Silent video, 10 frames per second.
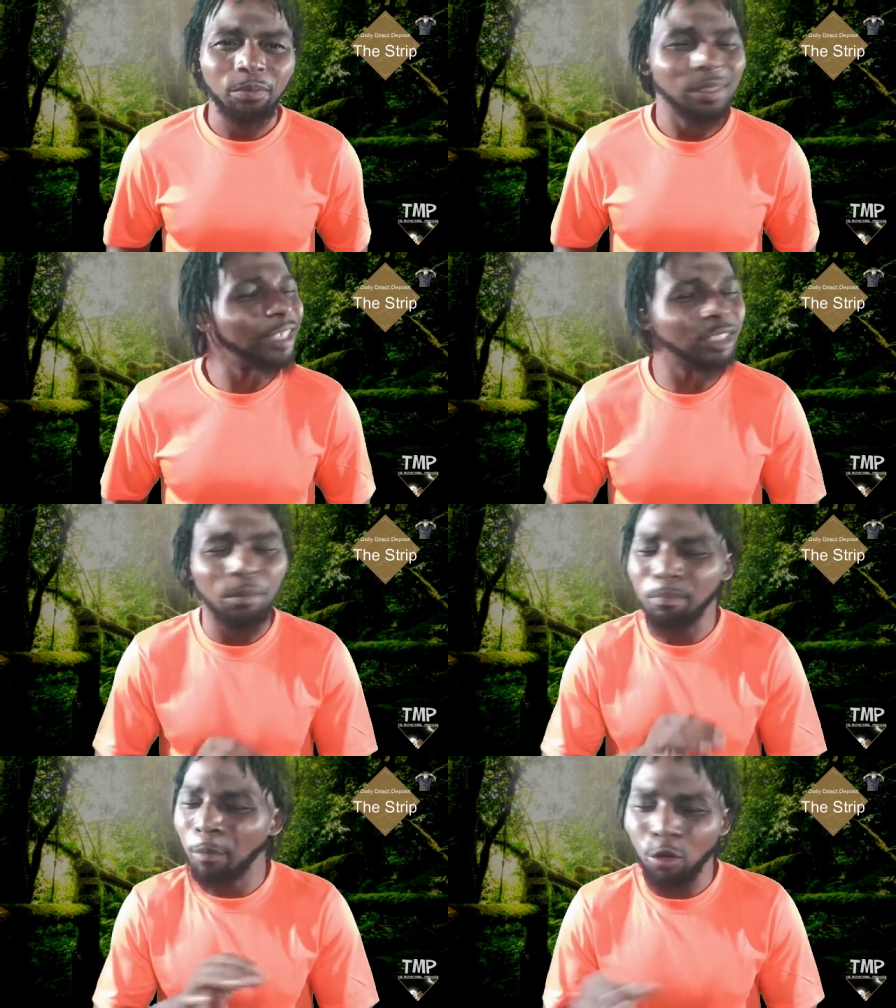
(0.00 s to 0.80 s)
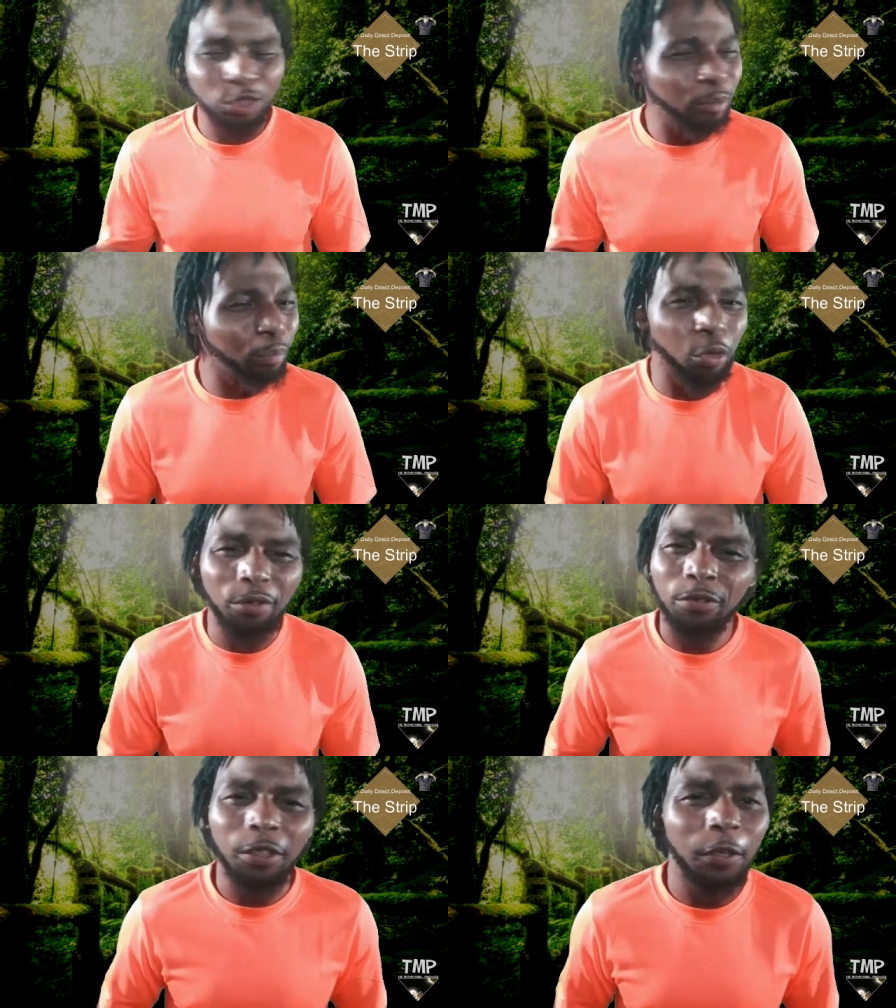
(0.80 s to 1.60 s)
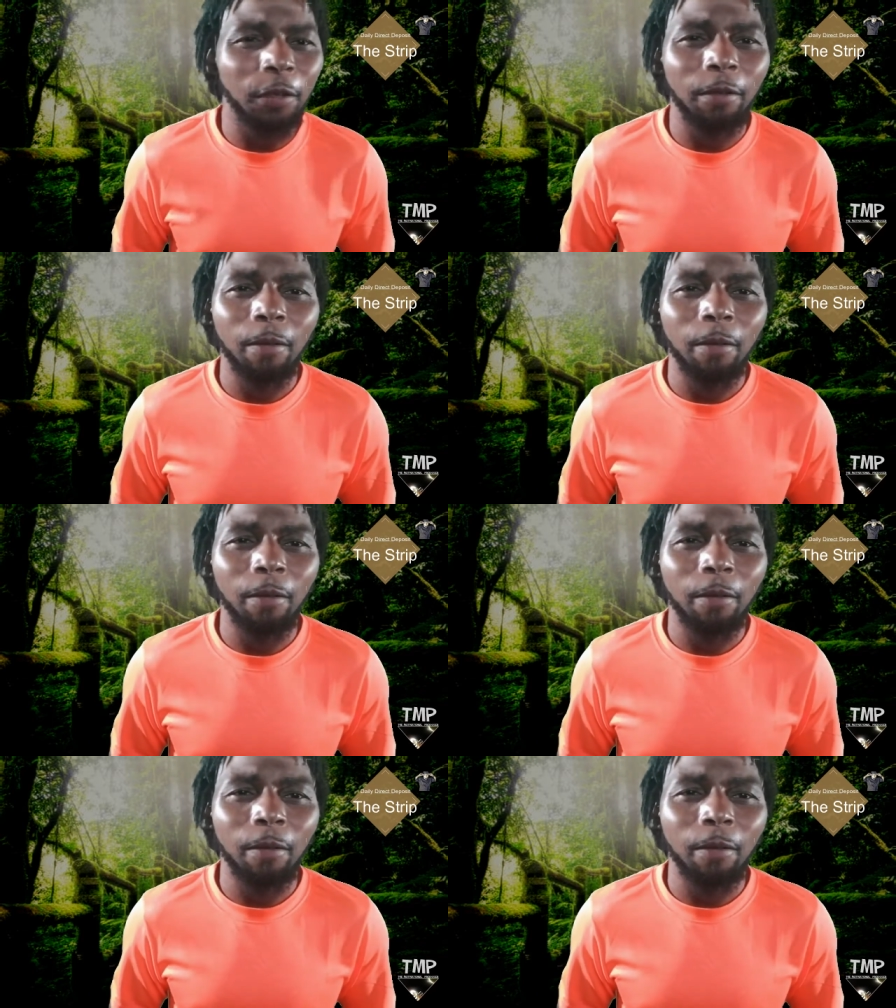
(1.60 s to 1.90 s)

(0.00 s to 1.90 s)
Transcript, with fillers: That's the most important thing.